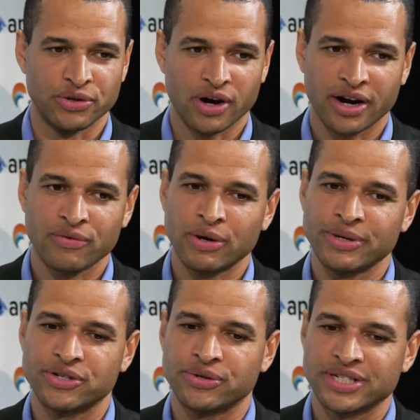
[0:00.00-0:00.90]
The heart of what
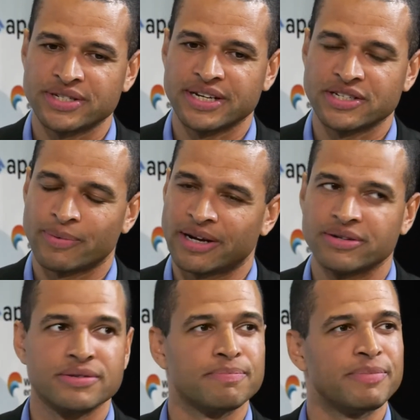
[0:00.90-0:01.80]
we do is
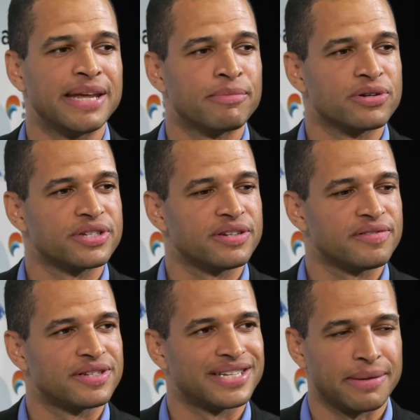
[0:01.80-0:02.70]
around immersive
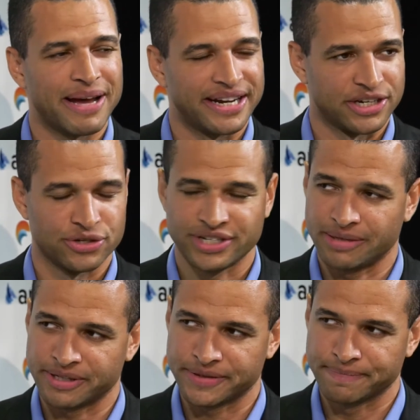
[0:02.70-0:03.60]
cinematic
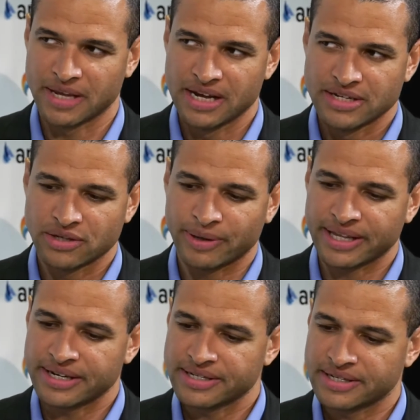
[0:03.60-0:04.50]
entertainment. So what
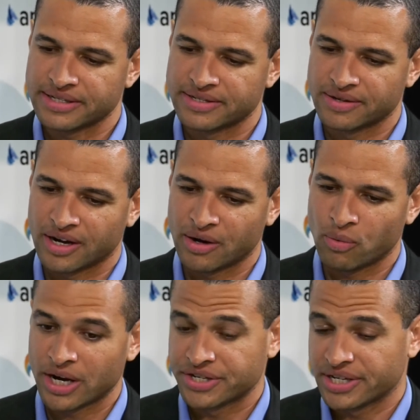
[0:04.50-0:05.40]
that is, it's
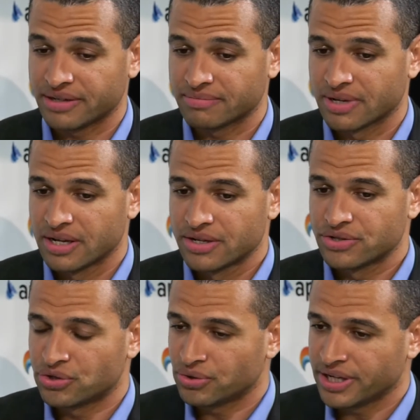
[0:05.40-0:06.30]
watching
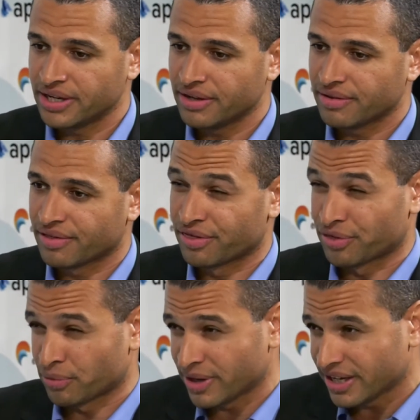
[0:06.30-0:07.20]
2D,
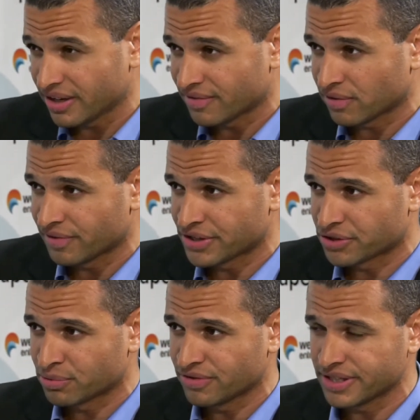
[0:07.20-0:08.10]
3D full
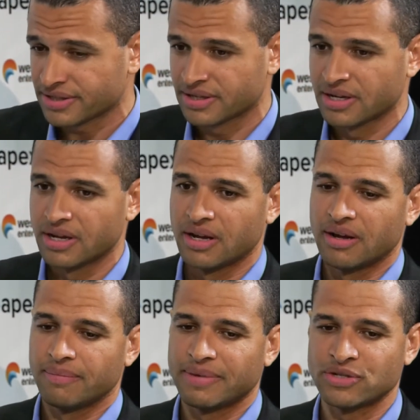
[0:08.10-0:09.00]
feature movies,
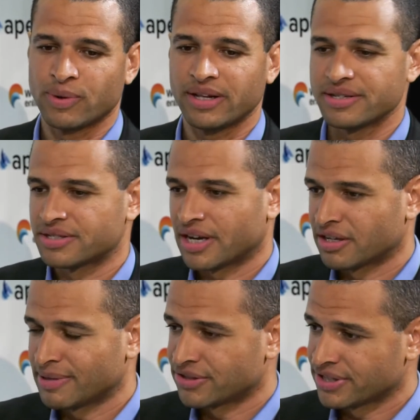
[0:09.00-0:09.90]
as well as
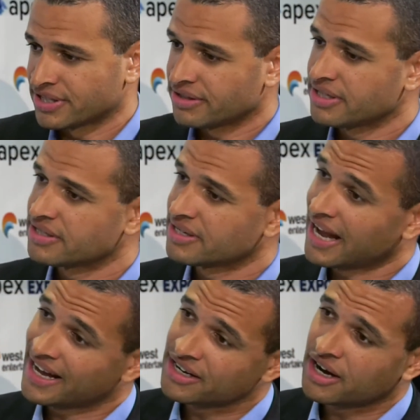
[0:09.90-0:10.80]
documentary series
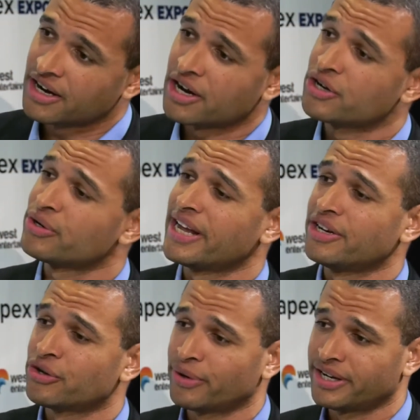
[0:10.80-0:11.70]
and
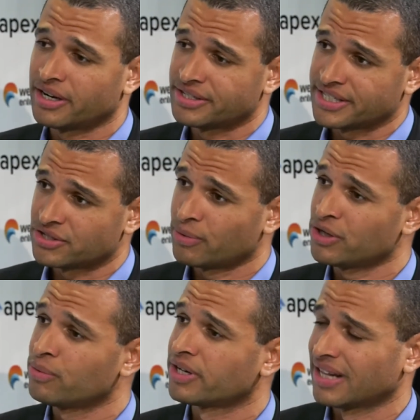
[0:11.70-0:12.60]
180-degree content. So what
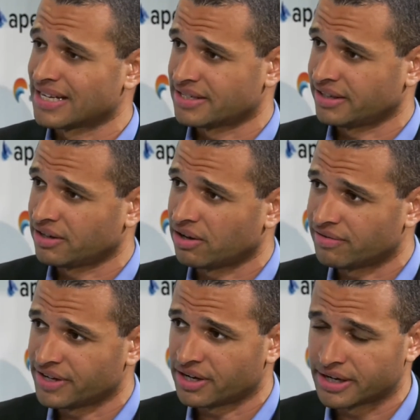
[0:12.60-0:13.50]
you would classically call
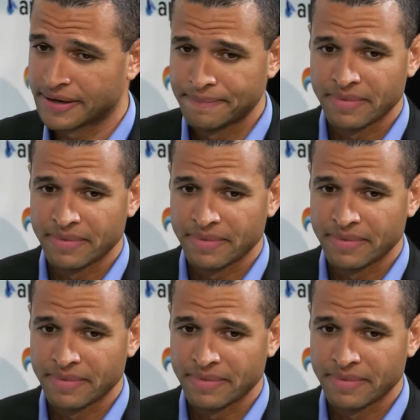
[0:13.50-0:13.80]
VR.